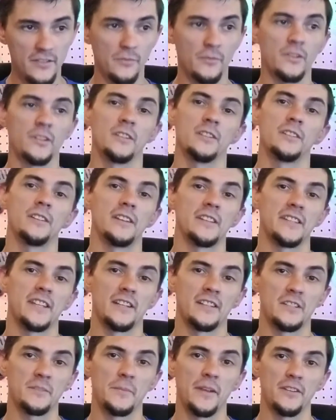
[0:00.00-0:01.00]
one is kind of
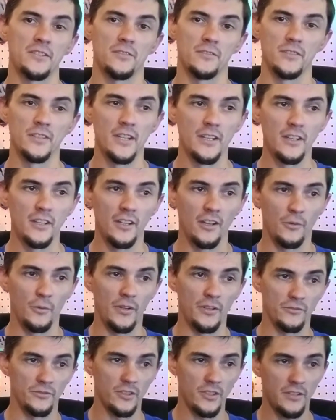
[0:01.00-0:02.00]
special. When
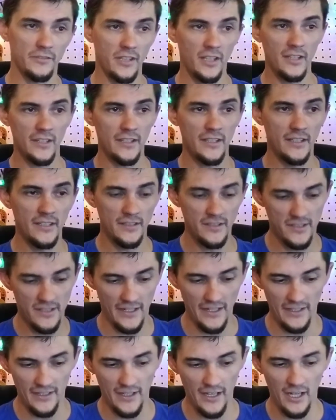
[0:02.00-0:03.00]
it rolled off the lines,
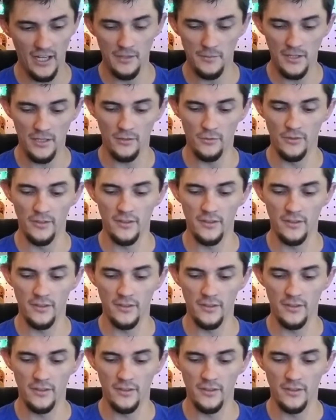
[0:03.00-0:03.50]
it came out with